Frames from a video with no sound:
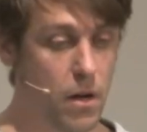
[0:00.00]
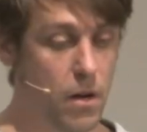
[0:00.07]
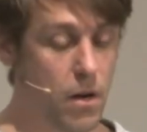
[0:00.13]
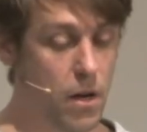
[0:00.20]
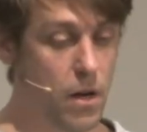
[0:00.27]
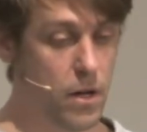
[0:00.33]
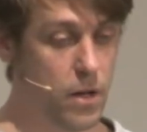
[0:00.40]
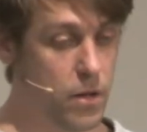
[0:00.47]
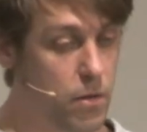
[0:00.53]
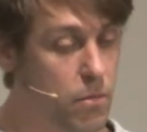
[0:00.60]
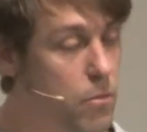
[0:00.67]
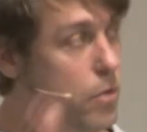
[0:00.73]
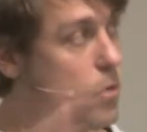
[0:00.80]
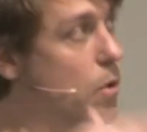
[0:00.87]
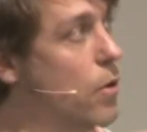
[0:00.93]

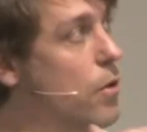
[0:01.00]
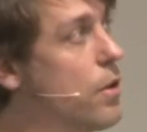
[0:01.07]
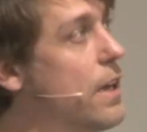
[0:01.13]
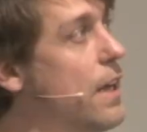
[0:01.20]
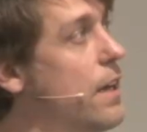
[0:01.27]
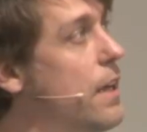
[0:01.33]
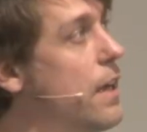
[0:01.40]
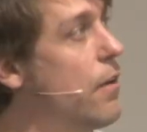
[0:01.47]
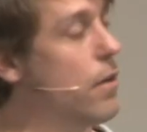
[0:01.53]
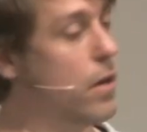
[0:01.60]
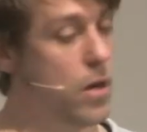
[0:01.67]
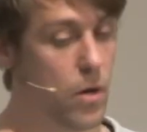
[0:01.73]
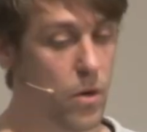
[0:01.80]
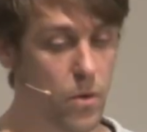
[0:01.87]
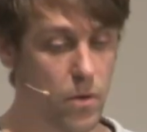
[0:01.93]
not longer than a year
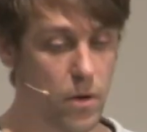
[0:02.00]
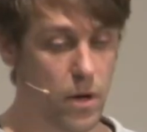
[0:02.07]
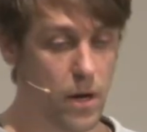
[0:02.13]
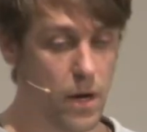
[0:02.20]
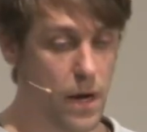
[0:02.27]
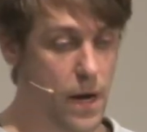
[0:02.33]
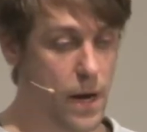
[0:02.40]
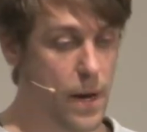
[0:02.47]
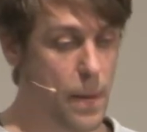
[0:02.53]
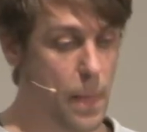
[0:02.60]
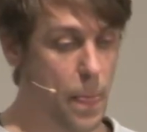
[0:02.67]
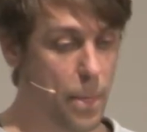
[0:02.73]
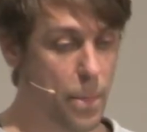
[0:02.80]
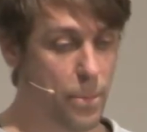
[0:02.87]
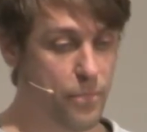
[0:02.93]
ago.
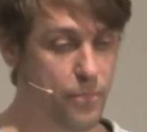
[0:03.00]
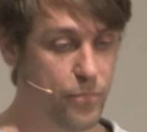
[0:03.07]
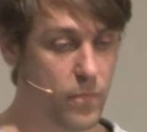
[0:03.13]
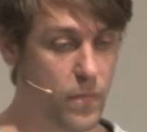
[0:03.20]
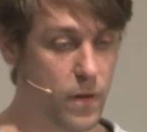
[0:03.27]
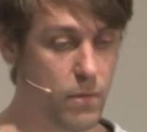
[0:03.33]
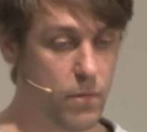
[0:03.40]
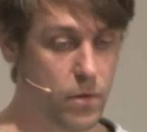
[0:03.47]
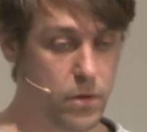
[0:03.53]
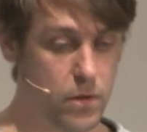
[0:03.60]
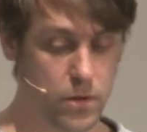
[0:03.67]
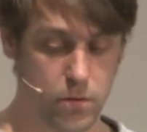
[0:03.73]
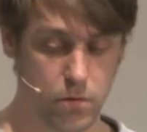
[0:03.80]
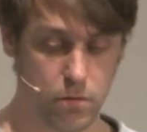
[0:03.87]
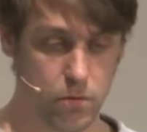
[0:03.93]
I'm not
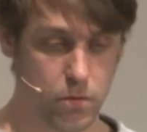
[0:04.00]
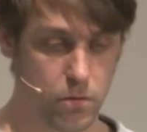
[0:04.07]
going to